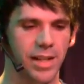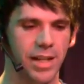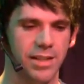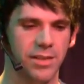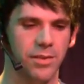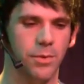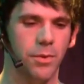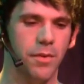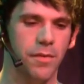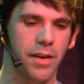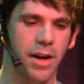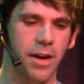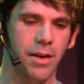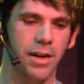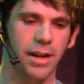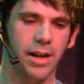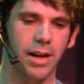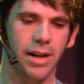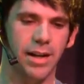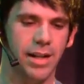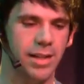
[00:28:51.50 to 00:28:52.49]
sort of how I
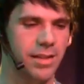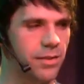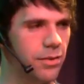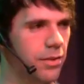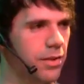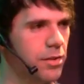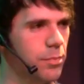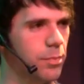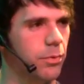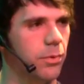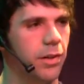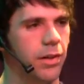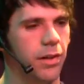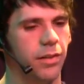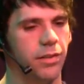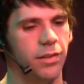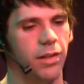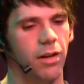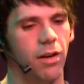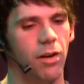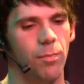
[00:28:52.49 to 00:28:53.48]
got into exploring
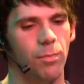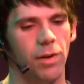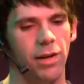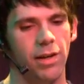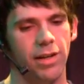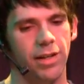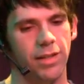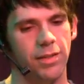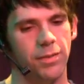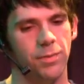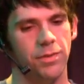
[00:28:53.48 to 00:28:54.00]
the harmonics,